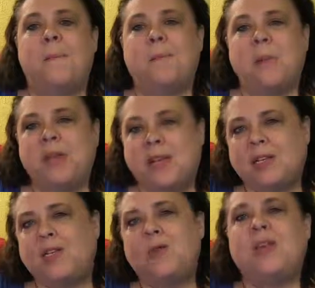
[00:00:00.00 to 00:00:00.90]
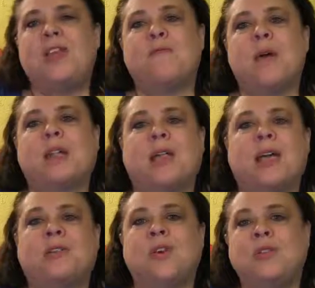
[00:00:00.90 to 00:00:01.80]
But because so many of my
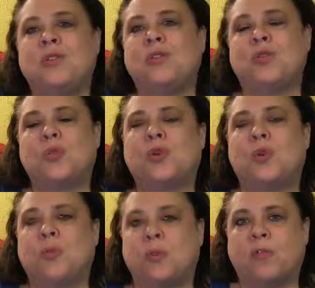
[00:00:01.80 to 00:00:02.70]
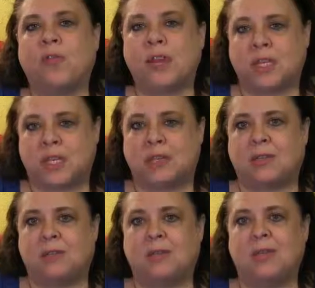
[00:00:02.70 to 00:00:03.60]
clients also struggle with
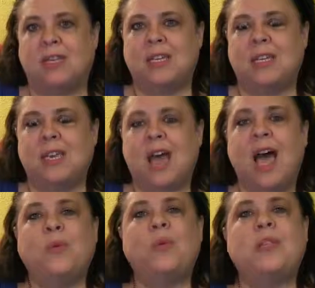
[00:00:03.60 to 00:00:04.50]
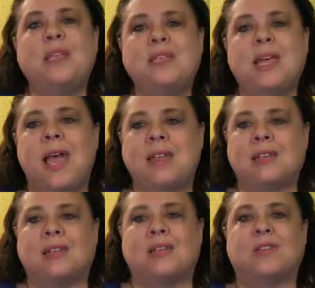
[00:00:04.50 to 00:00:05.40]
perfectionism, I realize that
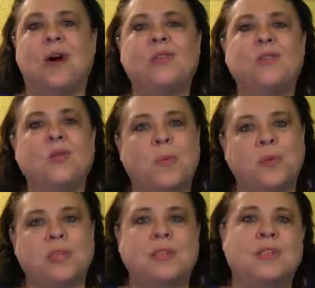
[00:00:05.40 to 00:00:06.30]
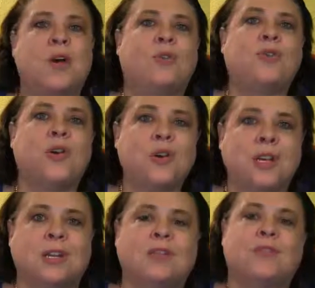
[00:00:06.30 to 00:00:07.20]
excellence also represents the
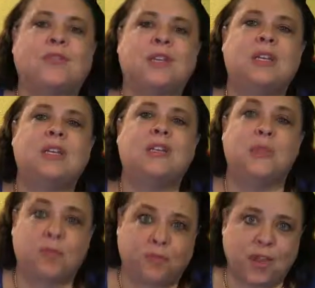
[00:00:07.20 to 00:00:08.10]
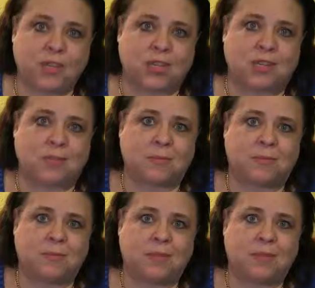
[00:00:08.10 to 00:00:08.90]
alternative to perfectionism.